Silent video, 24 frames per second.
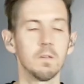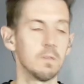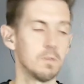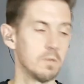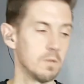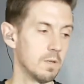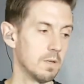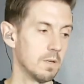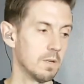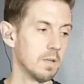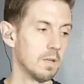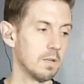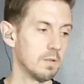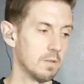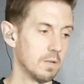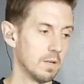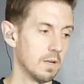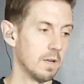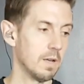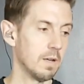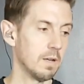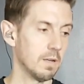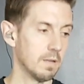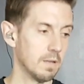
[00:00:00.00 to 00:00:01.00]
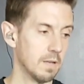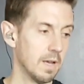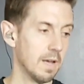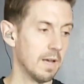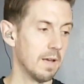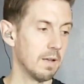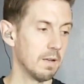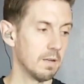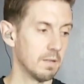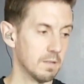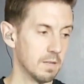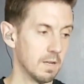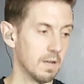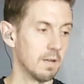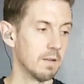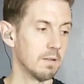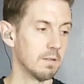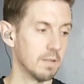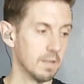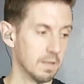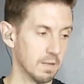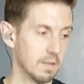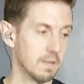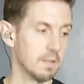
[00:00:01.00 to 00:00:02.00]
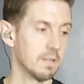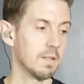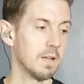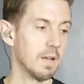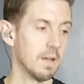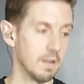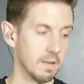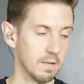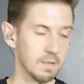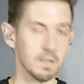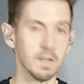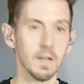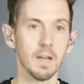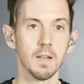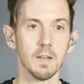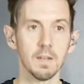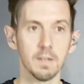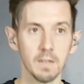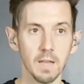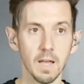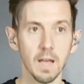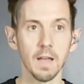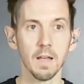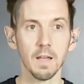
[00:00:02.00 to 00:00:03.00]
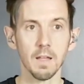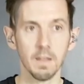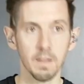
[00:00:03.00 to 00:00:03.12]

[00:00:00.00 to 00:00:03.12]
Da da da da da da da da.